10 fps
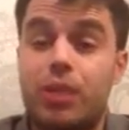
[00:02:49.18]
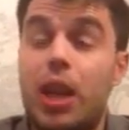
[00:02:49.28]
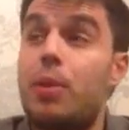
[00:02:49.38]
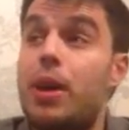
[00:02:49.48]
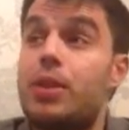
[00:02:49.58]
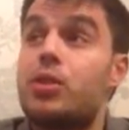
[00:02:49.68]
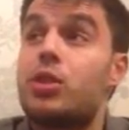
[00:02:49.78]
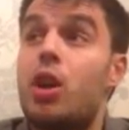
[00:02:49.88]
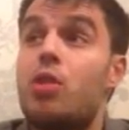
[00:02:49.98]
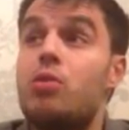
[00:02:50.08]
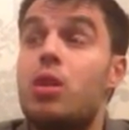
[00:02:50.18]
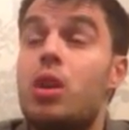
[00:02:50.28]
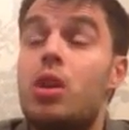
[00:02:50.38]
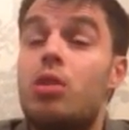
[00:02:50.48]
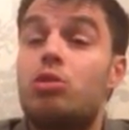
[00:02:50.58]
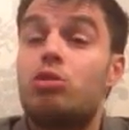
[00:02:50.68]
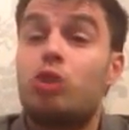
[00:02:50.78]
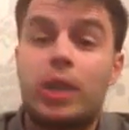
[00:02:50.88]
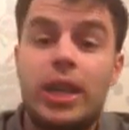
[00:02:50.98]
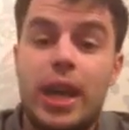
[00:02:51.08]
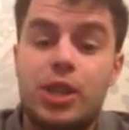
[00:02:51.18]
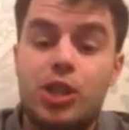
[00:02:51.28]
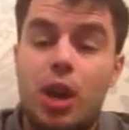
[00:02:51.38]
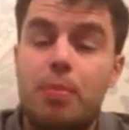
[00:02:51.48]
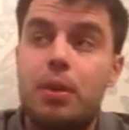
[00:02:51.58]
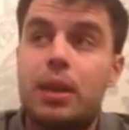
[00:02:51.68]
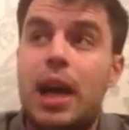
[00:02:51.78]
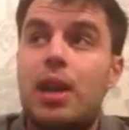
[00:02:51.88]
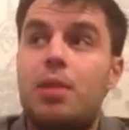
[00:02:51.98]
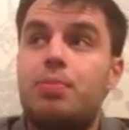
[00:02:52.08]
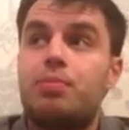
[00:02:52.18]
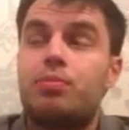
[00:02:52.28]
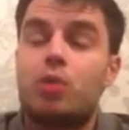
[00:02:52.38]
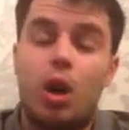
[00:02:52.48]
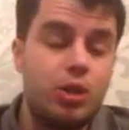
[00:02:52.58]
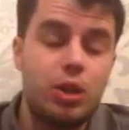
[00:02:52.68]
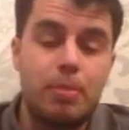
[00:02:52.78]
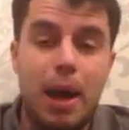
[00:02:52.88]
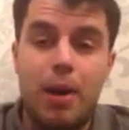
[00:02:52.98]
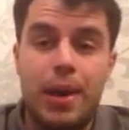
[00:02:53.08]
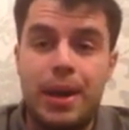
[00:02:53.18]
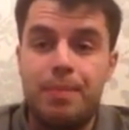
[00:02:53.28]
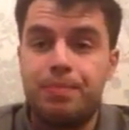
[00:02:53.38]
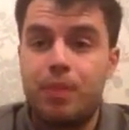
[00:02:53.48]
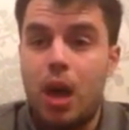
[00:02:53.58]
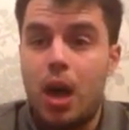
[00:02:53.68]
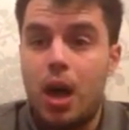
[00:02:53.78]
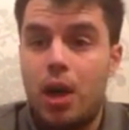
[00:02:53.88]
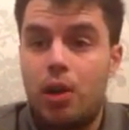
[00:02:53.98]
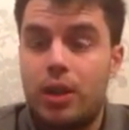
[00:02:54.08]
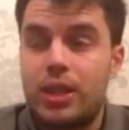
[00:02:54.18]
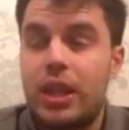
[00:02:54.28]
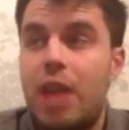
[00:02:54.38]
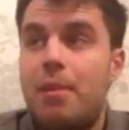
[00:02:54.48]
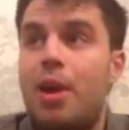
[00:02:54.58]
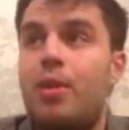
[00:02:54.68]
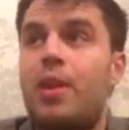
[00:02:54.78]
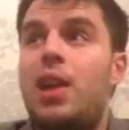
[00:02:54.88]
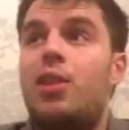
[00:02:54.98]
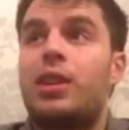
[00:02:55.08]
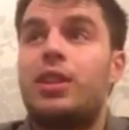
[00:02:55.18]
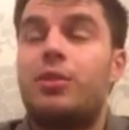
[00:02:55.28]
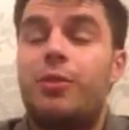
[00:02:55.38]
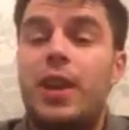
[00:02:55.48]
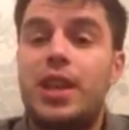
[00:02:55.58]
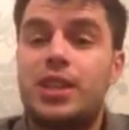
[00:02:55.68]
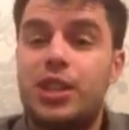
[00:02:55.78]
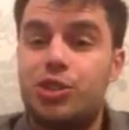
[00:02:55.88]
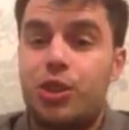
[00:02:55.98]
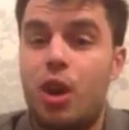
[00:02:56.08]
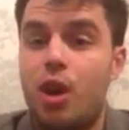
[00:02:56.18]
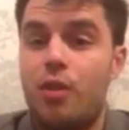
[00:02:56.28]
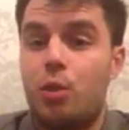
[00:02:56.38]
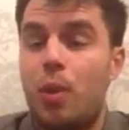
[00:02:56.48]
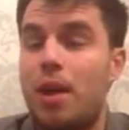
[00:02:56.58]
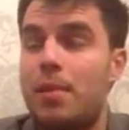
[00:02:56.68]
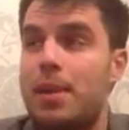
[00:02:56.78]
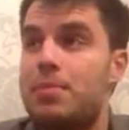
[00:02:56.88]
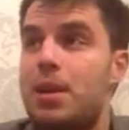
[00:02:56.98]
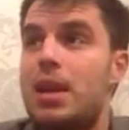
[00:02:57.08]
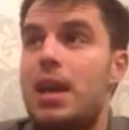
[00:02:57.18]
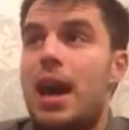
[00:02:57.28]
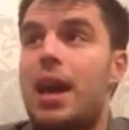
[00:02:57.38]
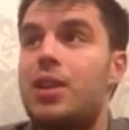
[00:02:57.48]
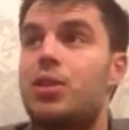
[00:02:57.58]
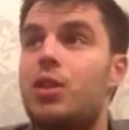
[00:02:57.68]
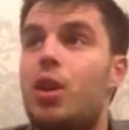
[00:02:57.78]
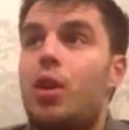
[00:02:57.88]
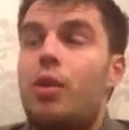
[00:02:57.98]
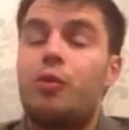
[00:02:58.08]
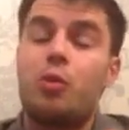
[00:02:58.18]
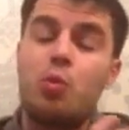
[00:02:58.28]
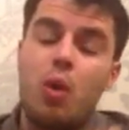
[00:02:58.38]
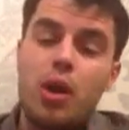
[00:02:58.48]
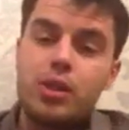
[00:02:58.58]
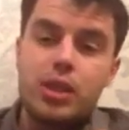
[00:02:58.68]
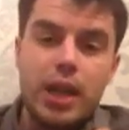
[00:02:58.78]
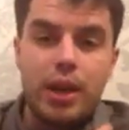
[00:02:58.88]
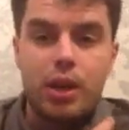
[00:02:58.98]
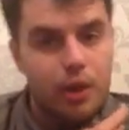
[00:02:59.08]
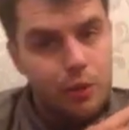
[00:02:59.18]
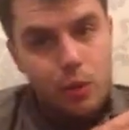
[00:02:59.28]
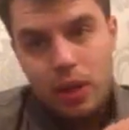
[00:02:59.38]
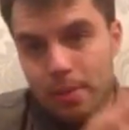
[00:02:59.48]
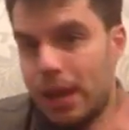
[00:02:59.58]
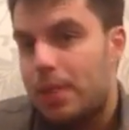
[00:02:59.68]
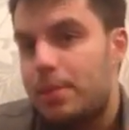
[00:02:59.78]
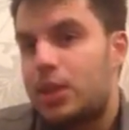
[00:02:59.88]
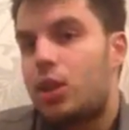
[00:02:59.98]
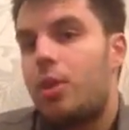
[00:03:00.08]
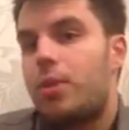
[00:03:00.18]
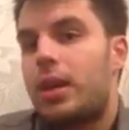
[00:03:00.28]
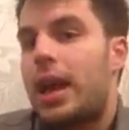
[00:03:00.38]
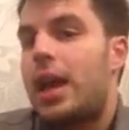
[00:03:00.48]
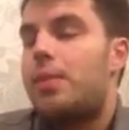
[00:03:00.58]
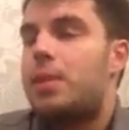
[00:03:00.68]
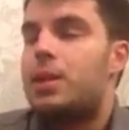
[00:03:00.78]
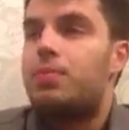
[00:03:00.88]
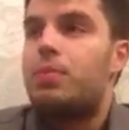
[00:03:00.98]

Anyway, so Rocky gets up, Callum goes about him, looking to get him out of there, looking to finish. He's trying to overwhelm him, and for 1 second I thought there may be scope that Callum had